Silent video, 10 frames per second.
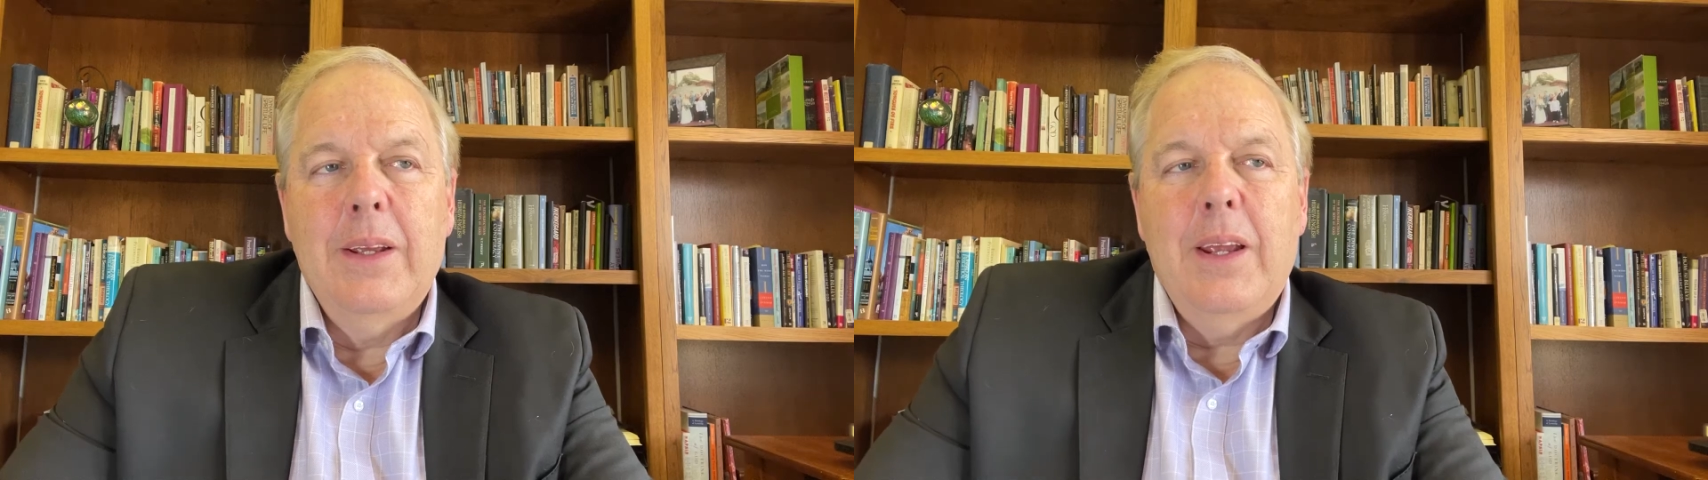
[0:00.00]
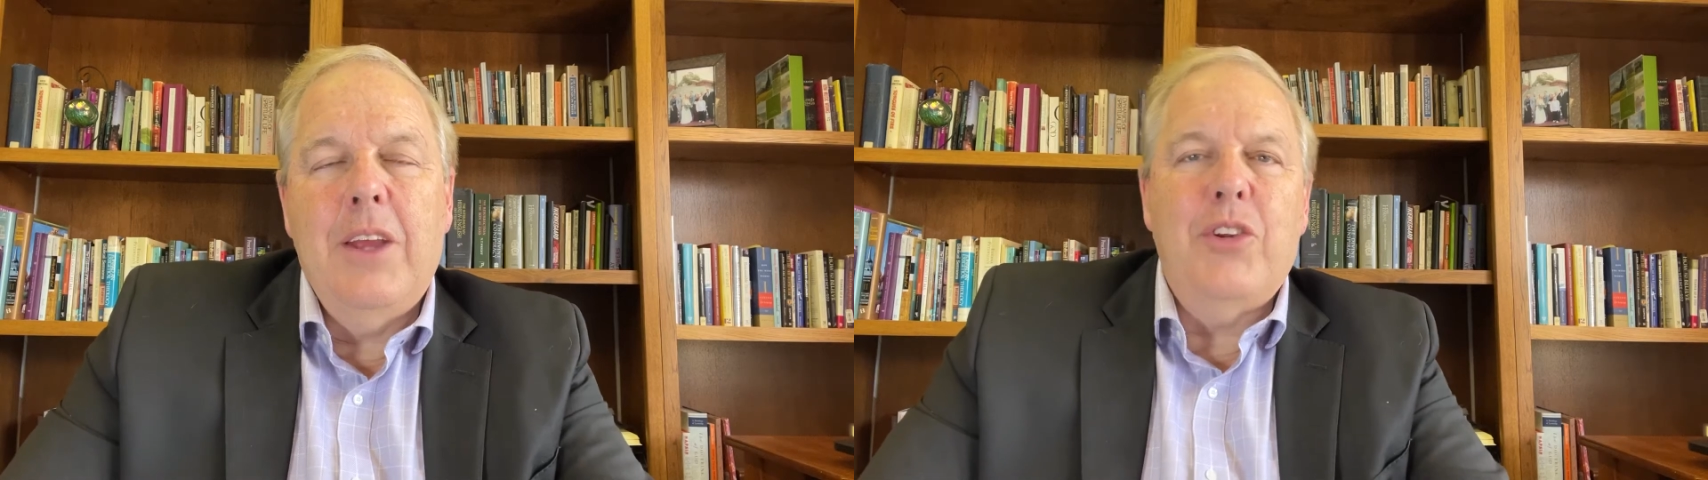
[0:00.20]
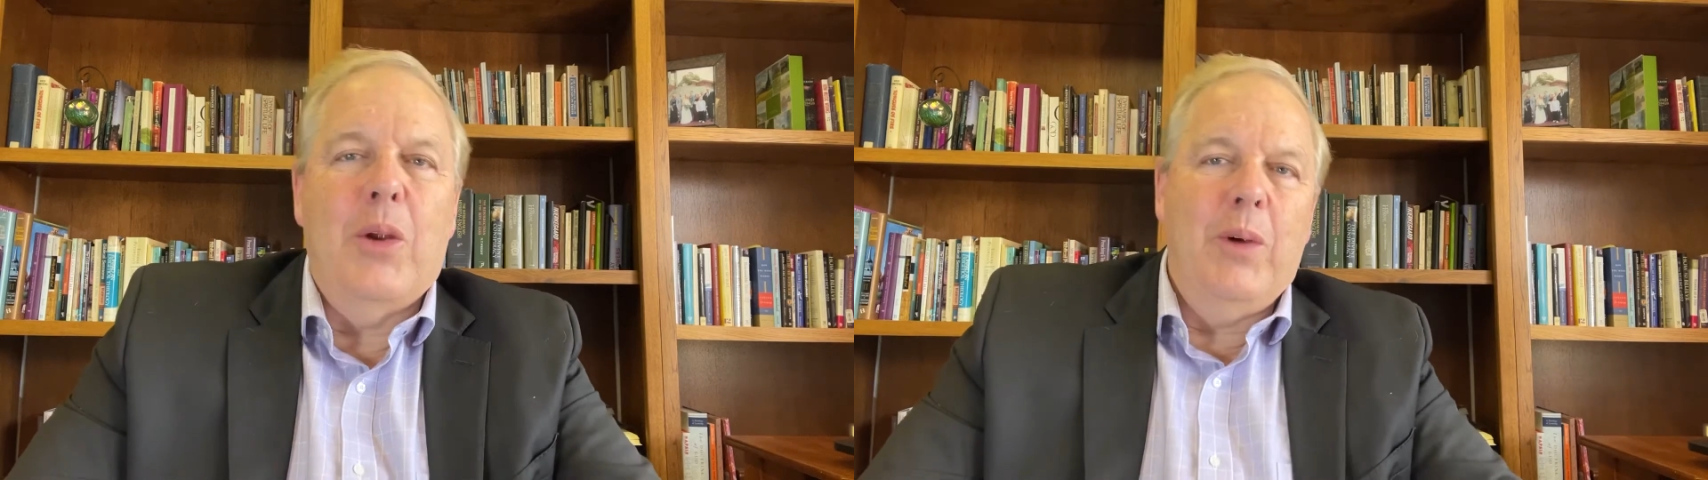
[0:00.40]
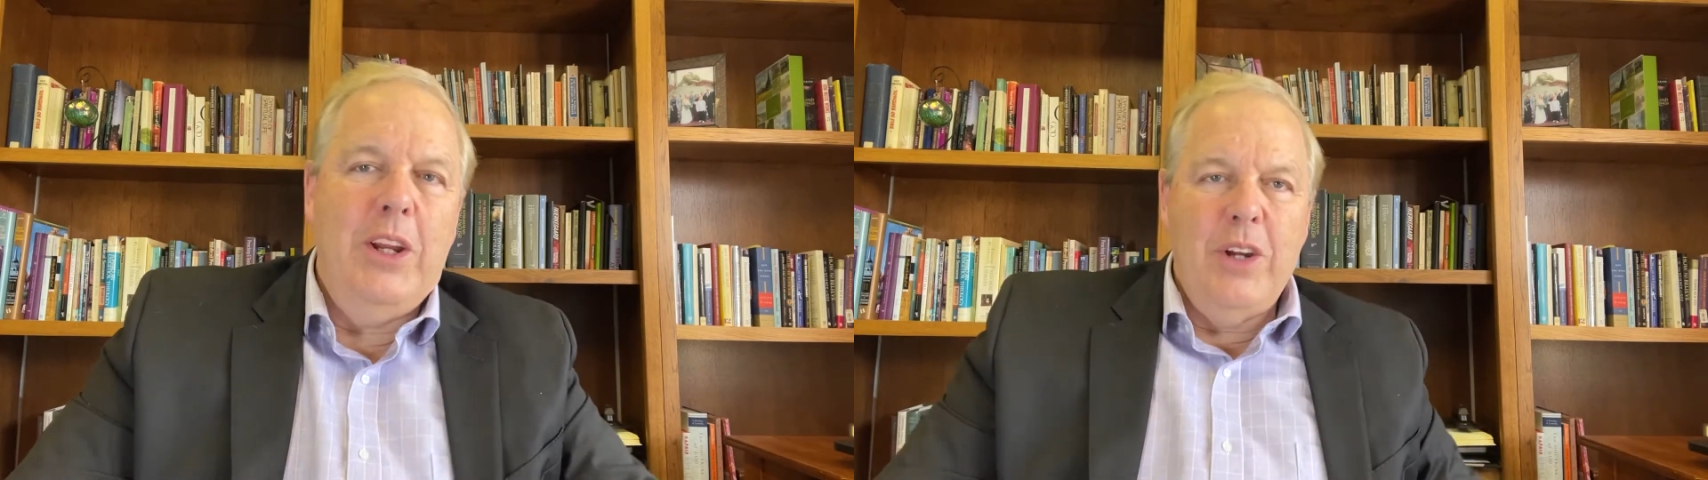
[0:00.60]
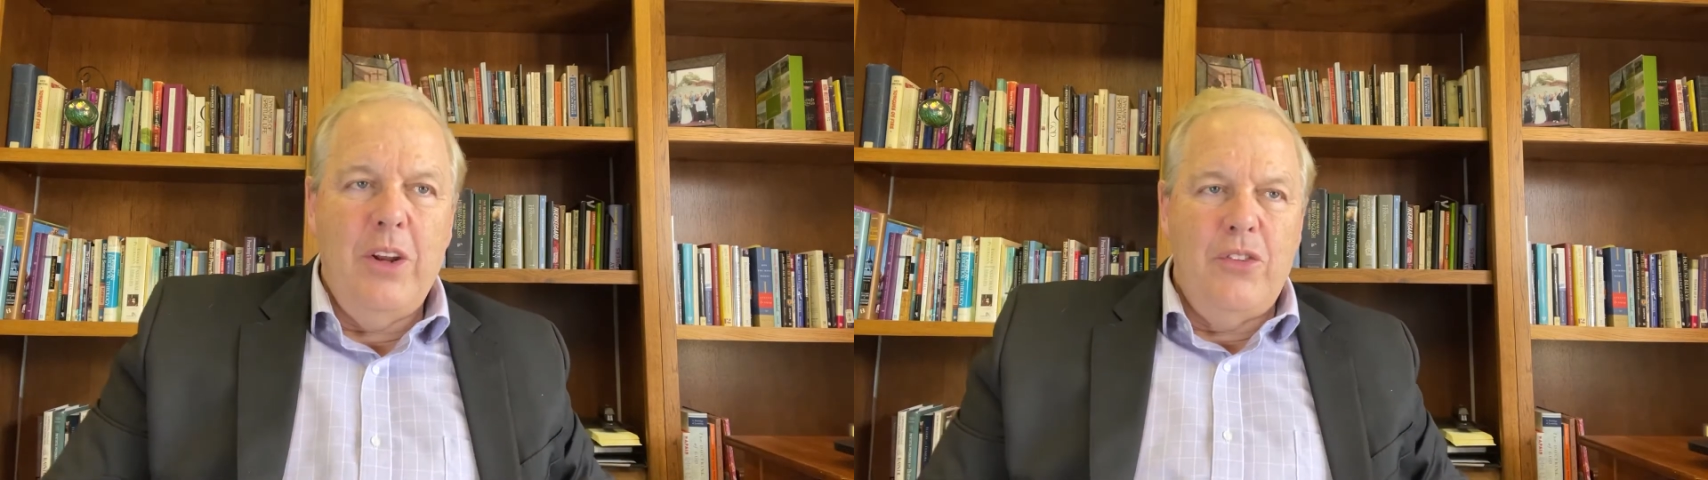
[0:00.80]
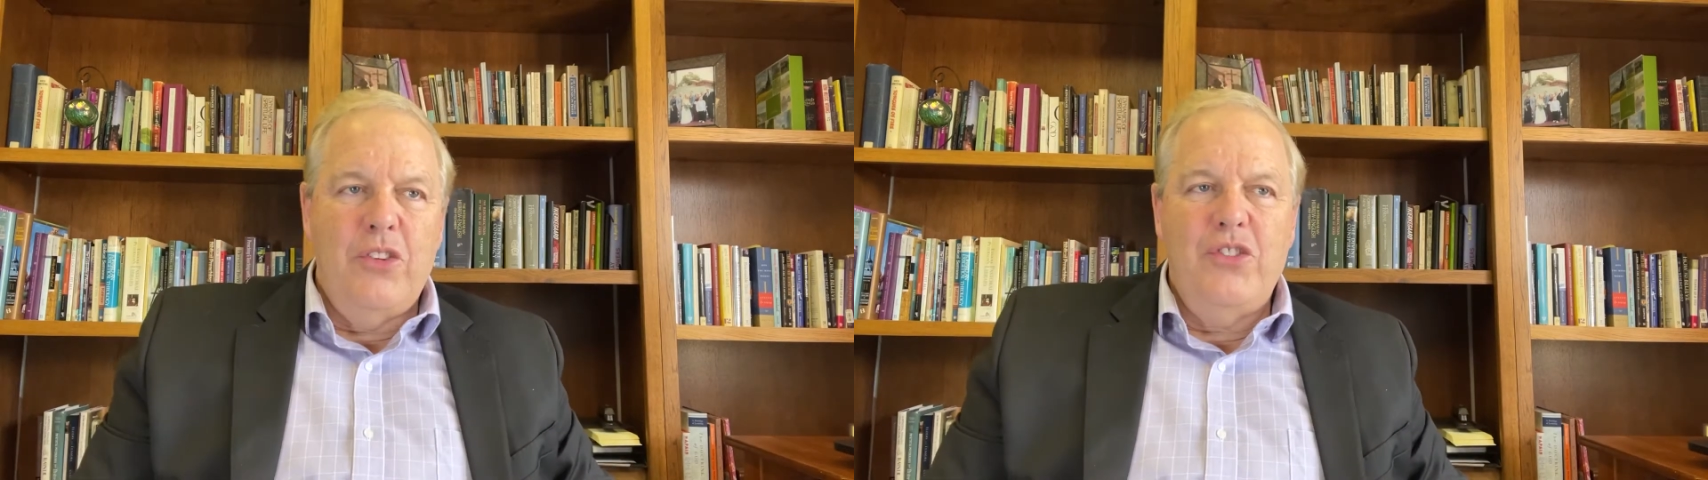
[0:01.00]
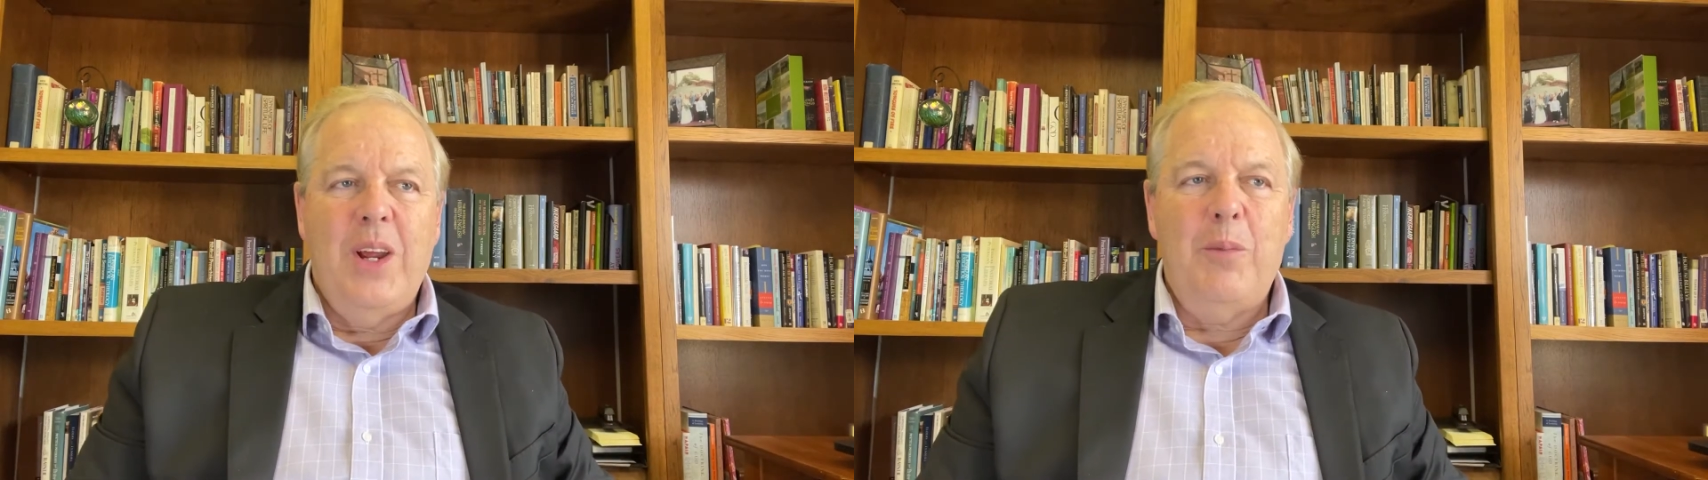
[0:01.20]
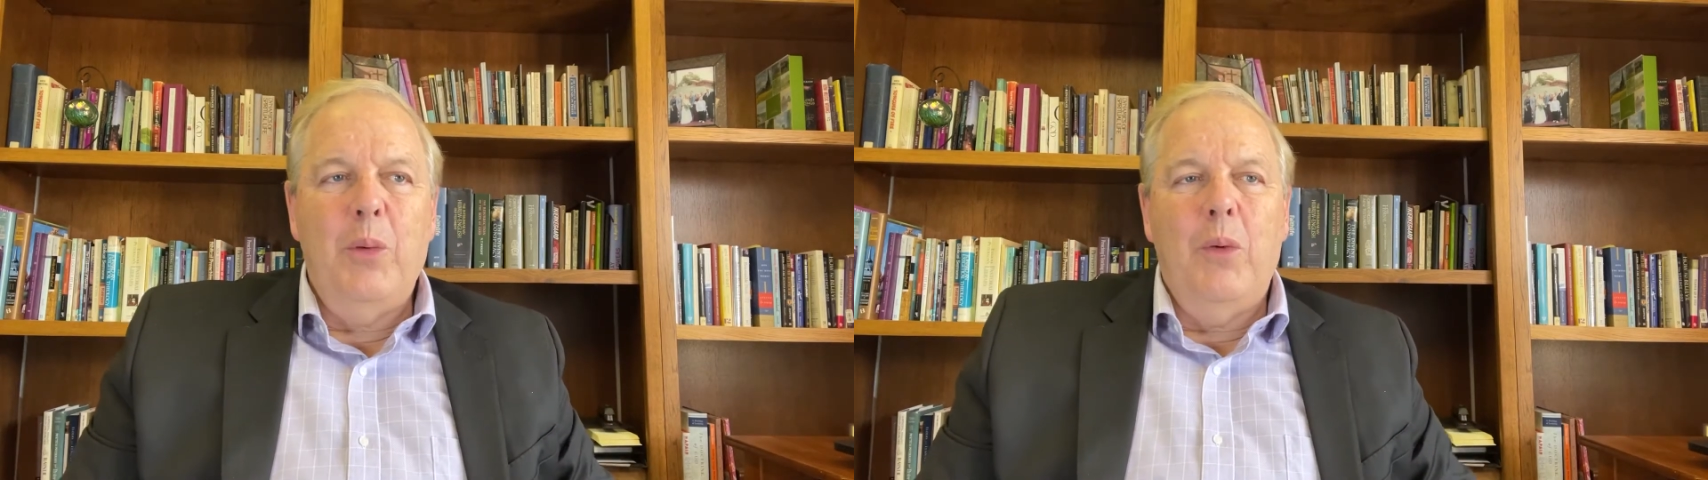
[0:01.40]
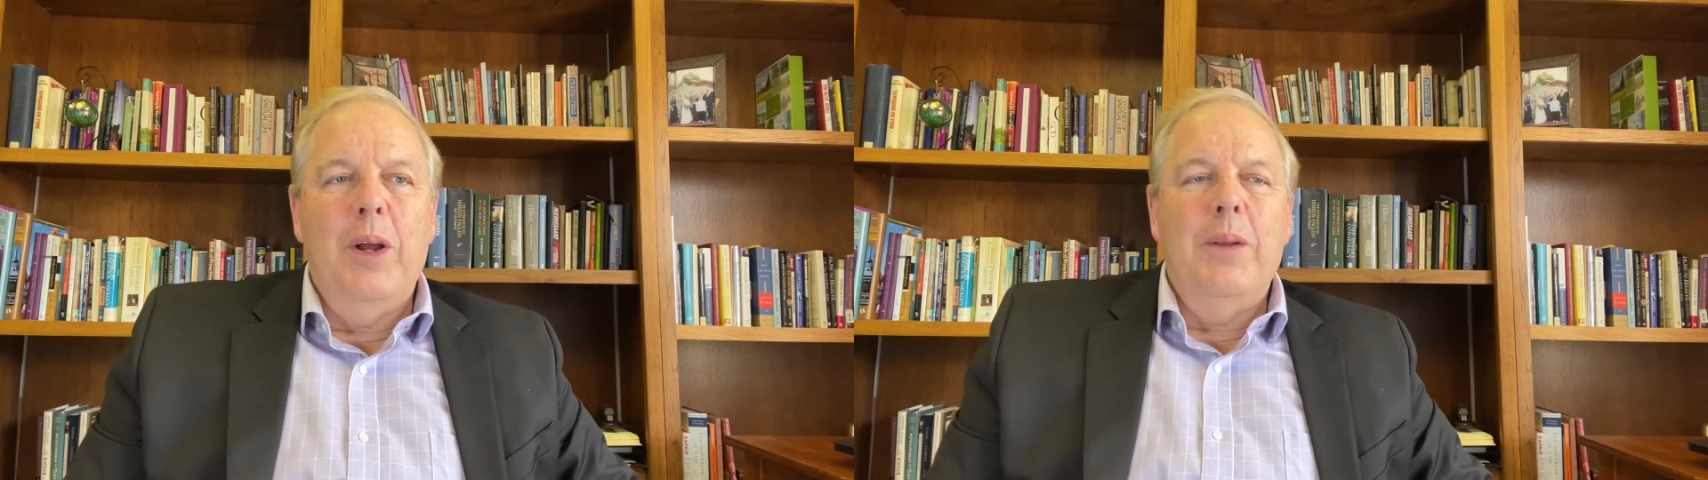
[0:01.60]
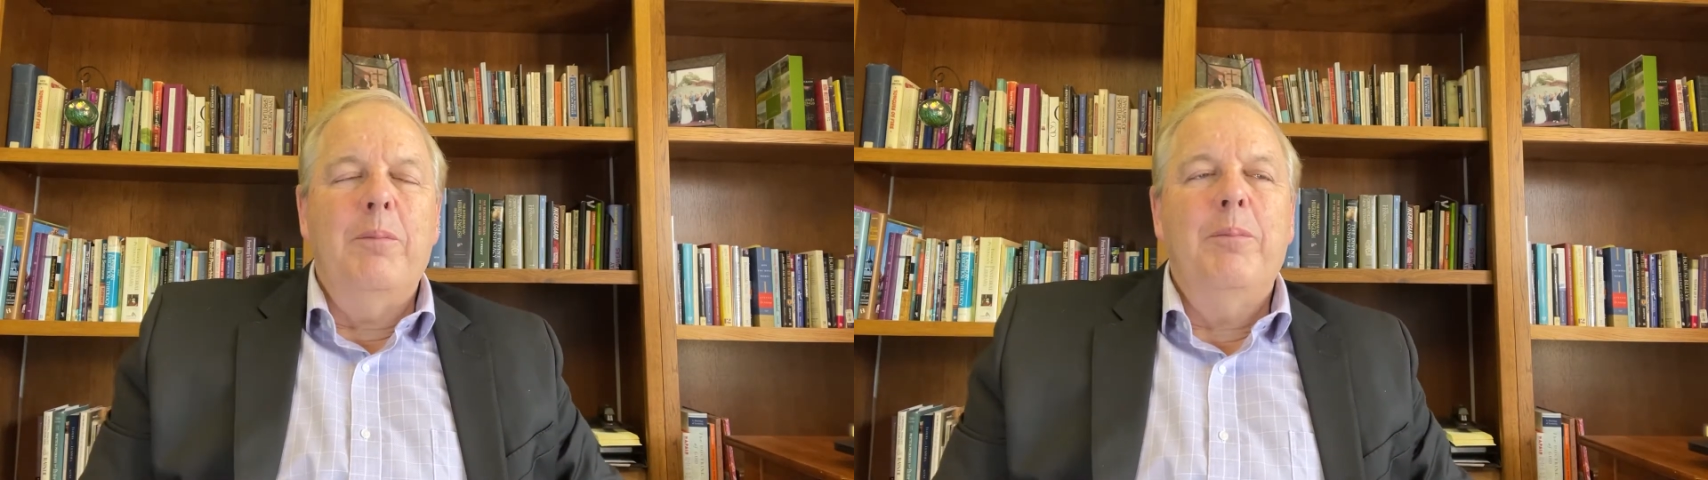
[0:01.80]
As I read Genesis chapter
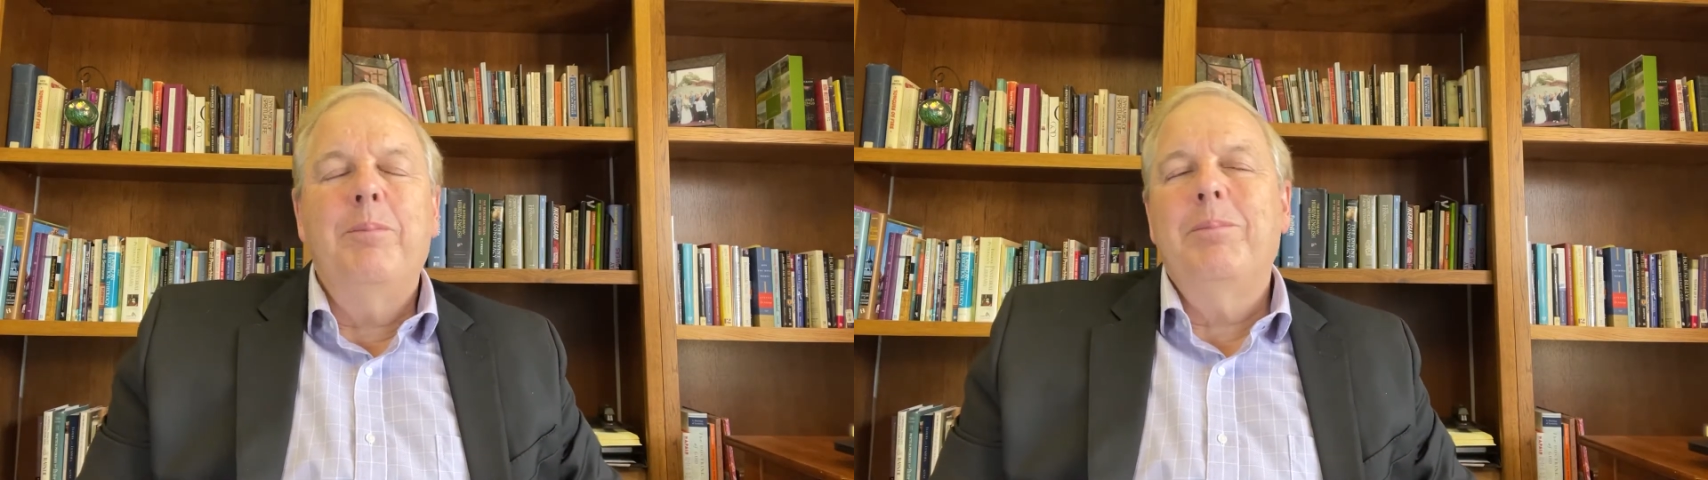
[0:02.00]
1,